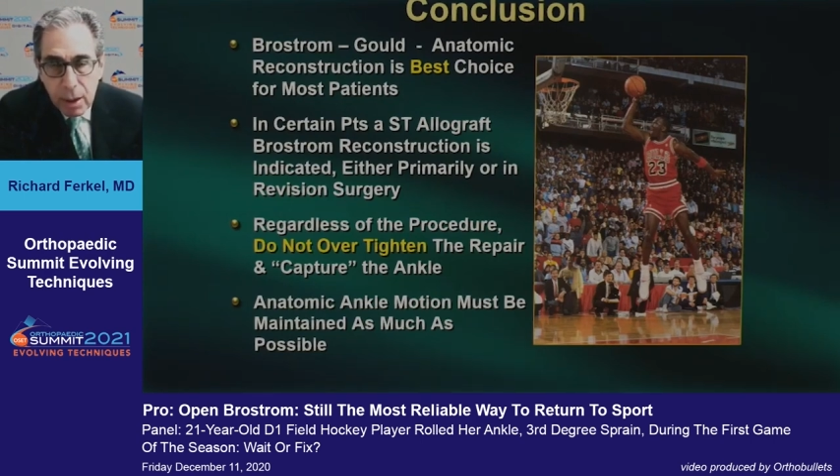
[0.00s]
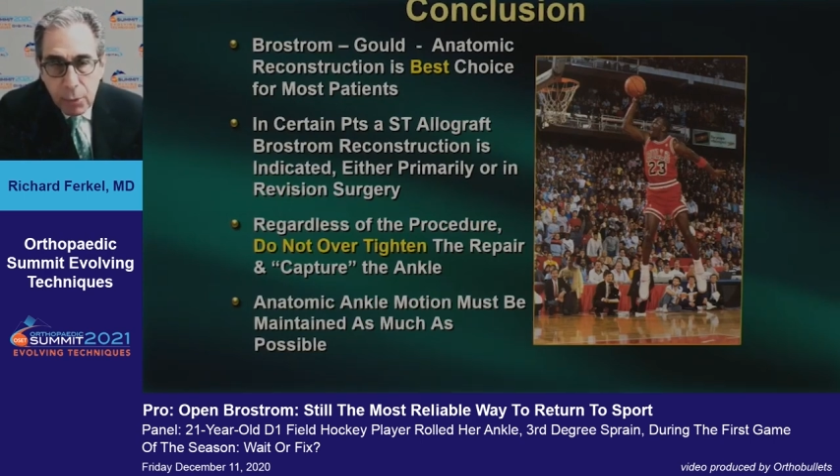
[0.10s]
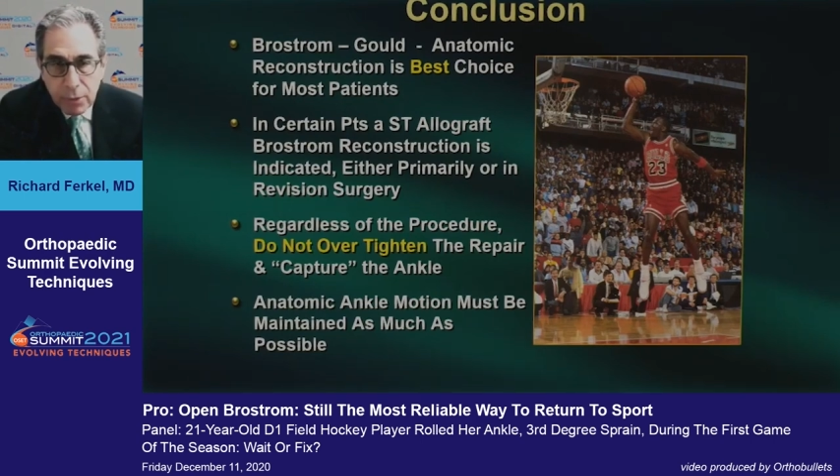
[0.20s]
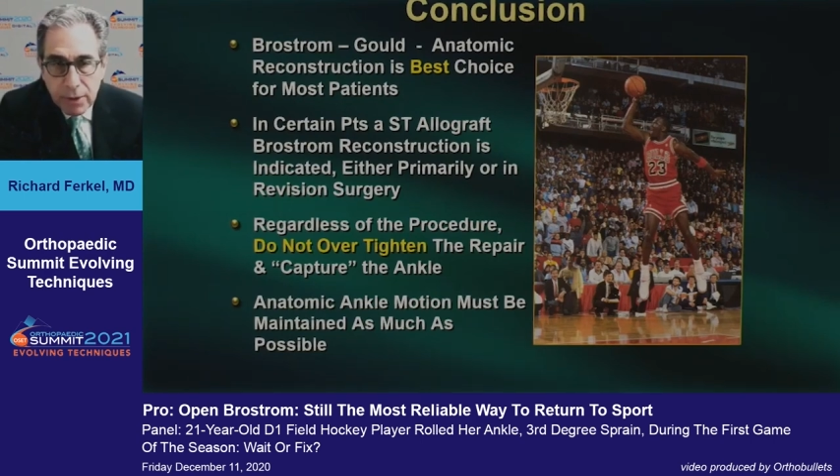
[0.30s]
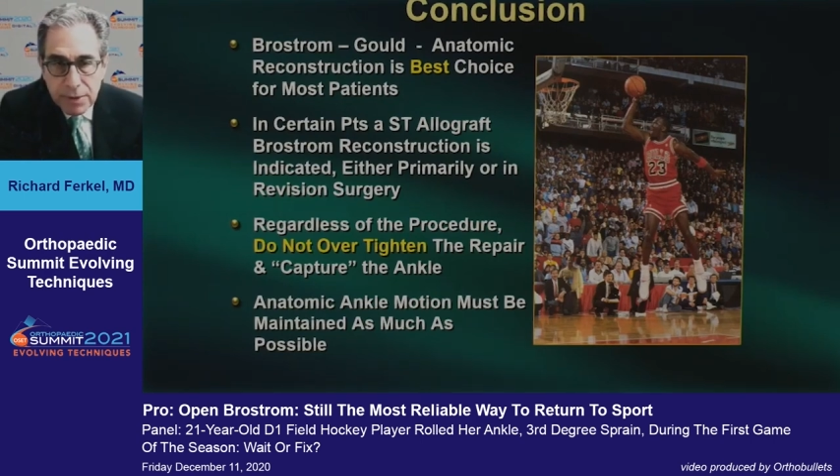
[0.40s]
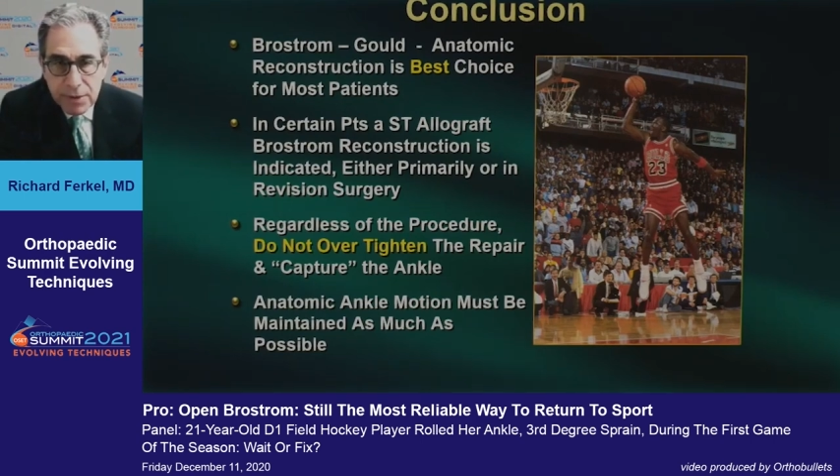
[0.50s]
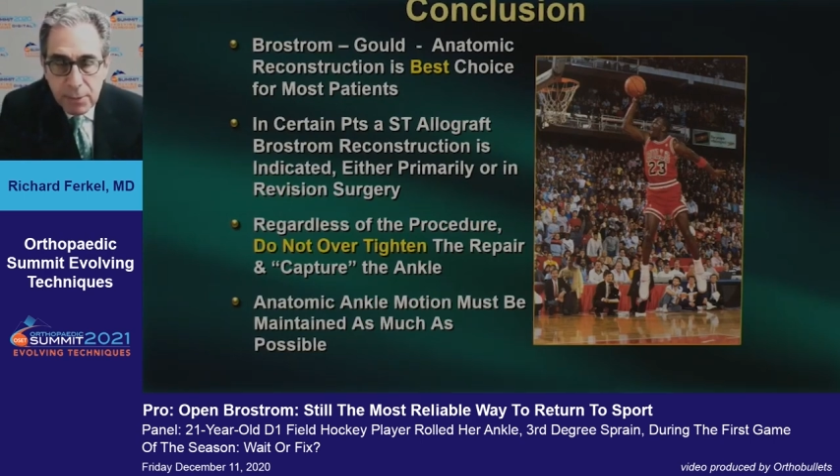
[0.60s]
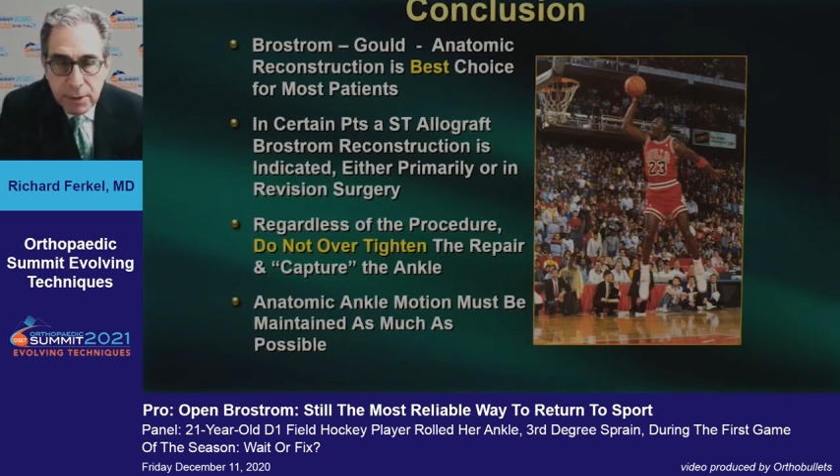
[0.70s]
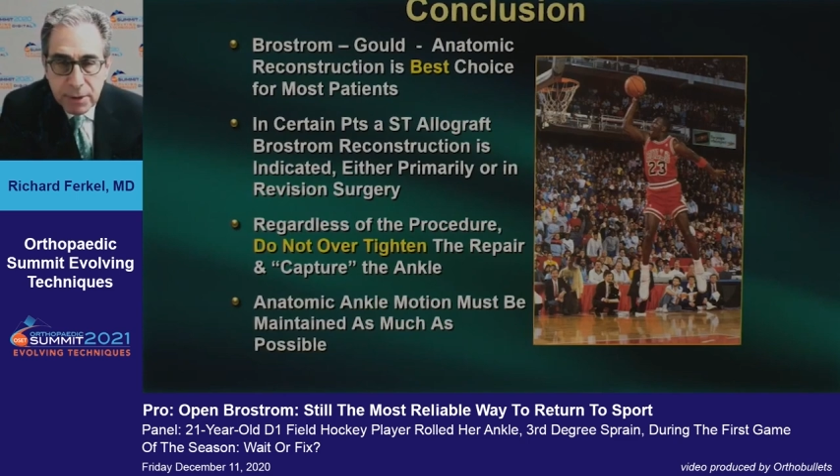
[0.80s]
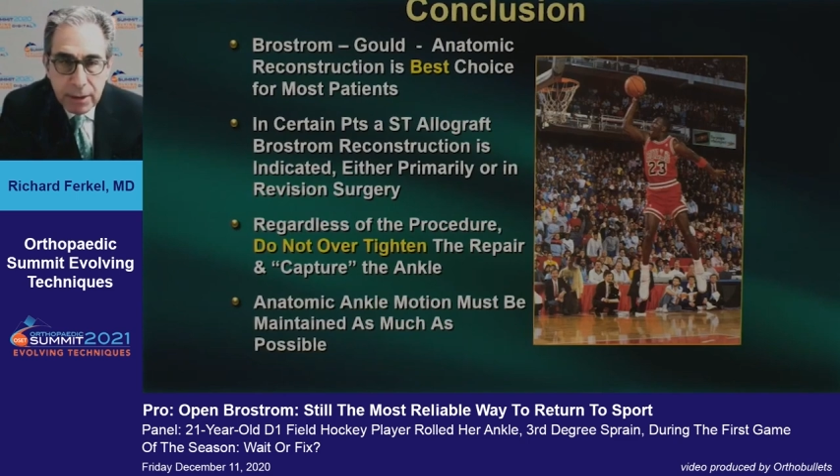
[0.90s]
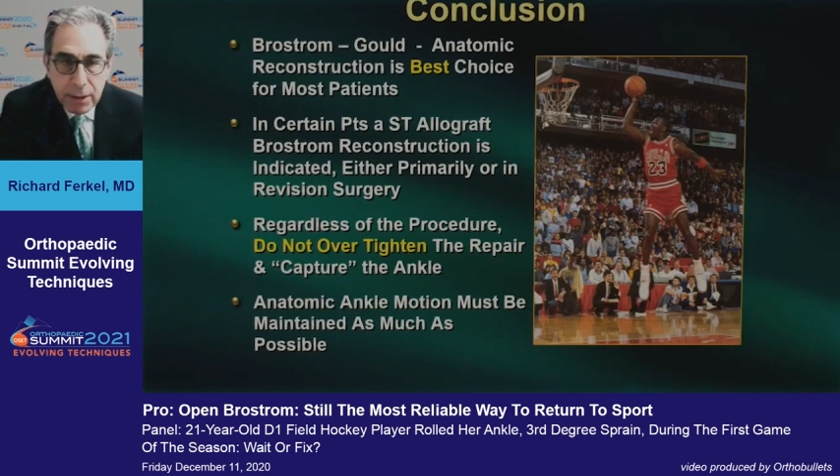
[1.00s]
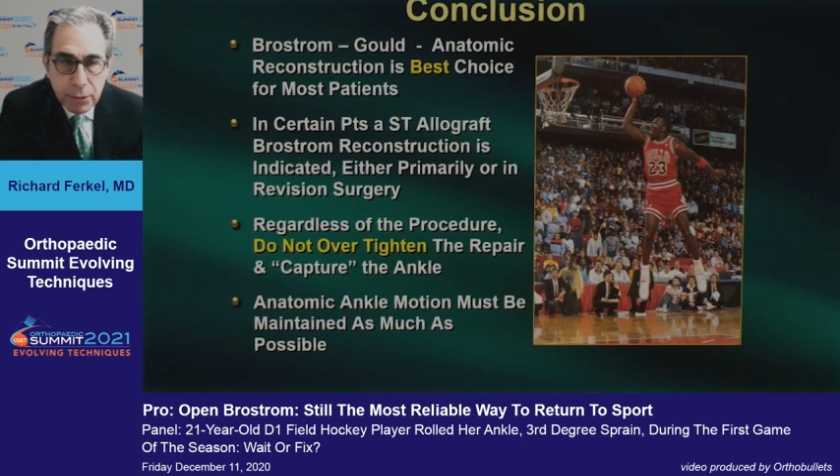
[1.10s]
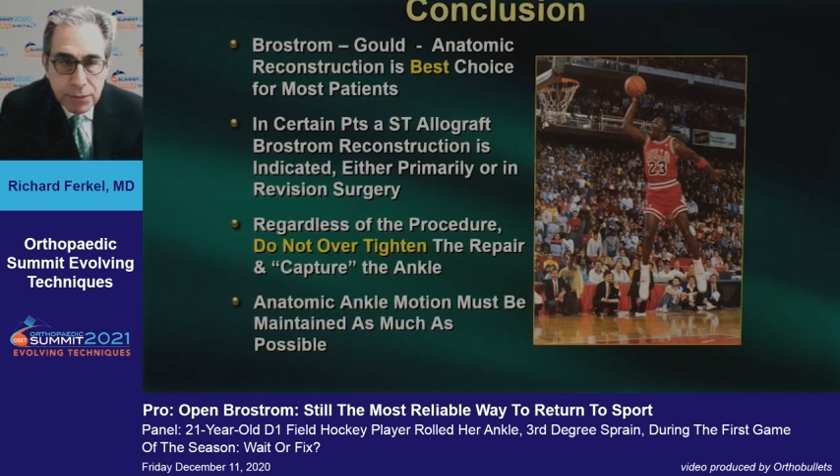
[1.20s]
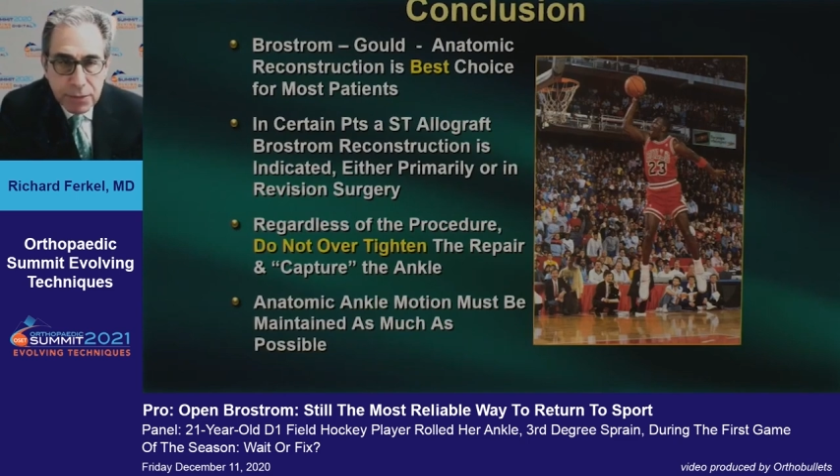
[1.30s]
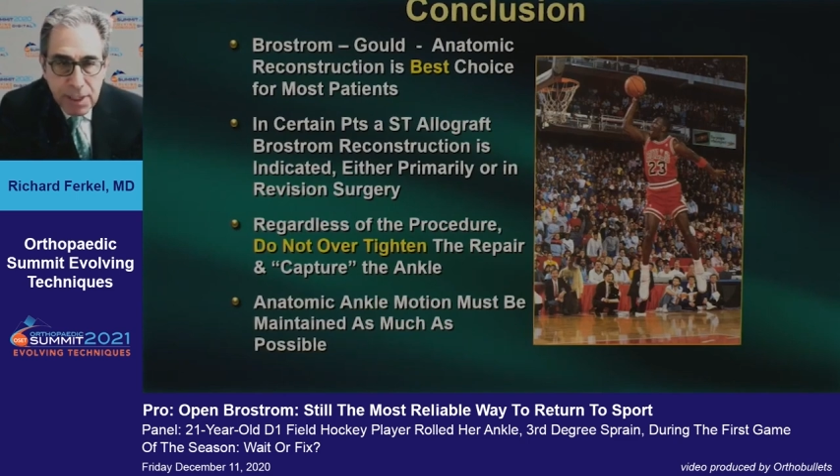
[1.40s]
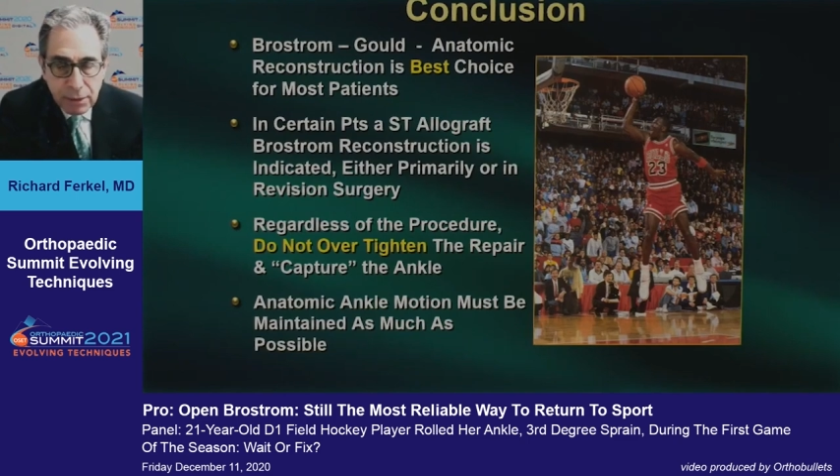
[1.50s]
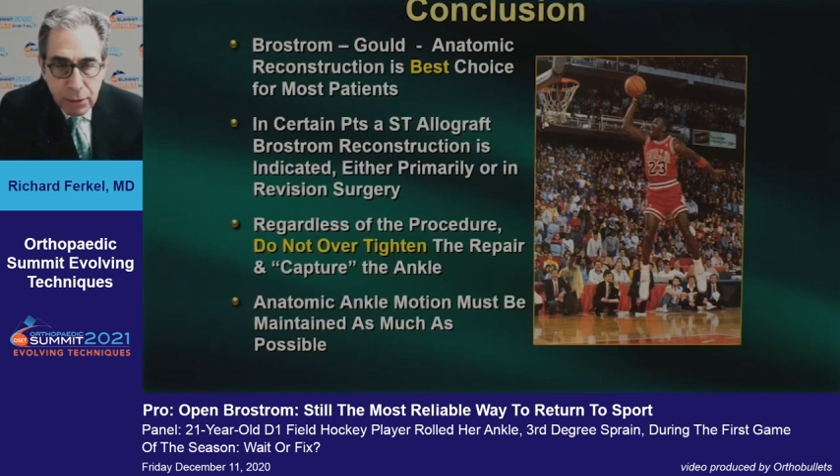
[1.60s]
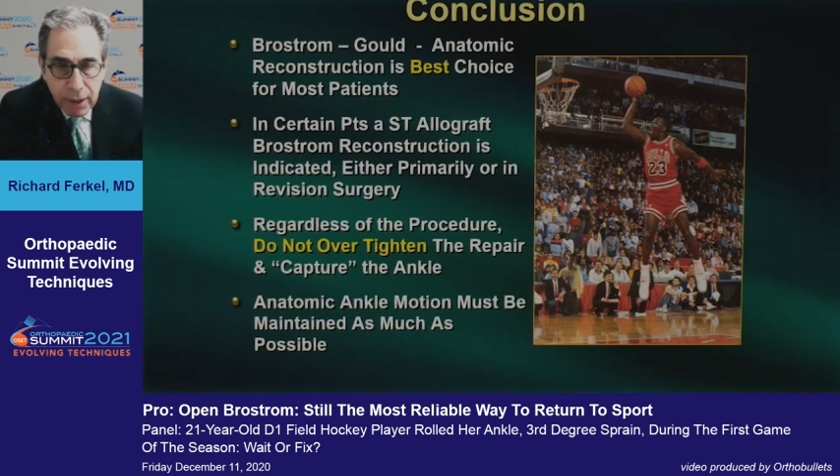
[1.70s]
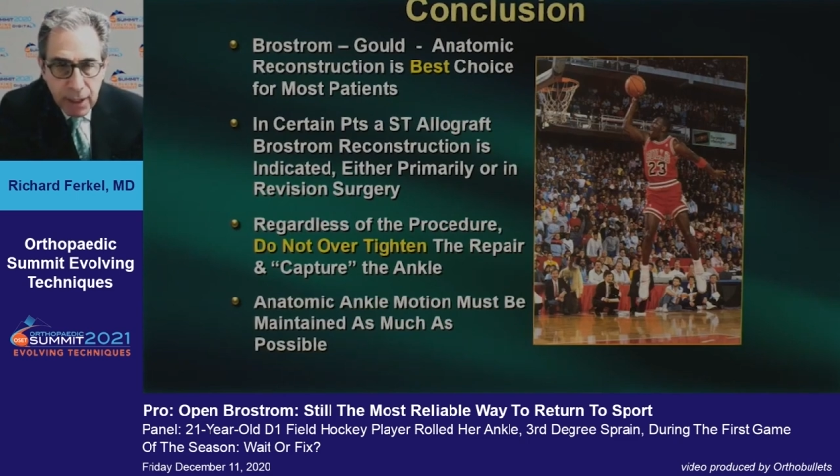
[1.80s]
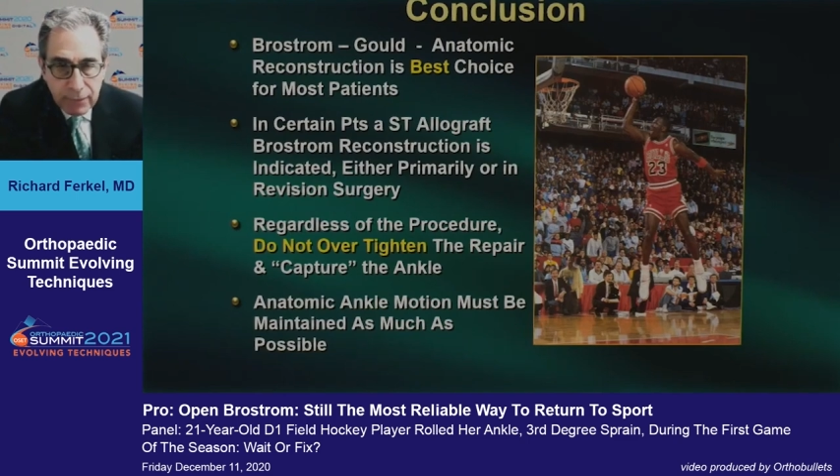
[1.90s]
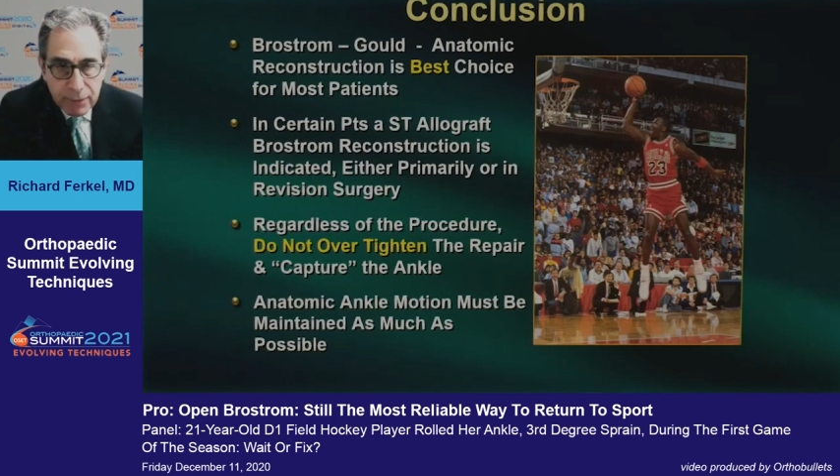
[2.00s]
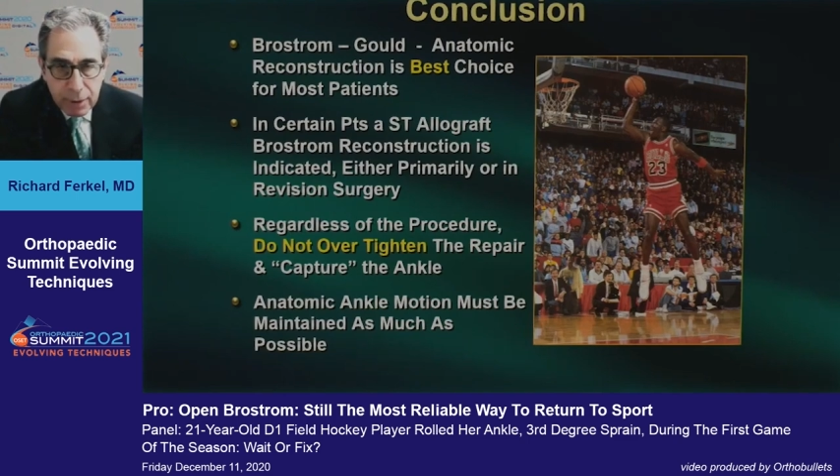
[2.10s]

with a semitendinosus allograft.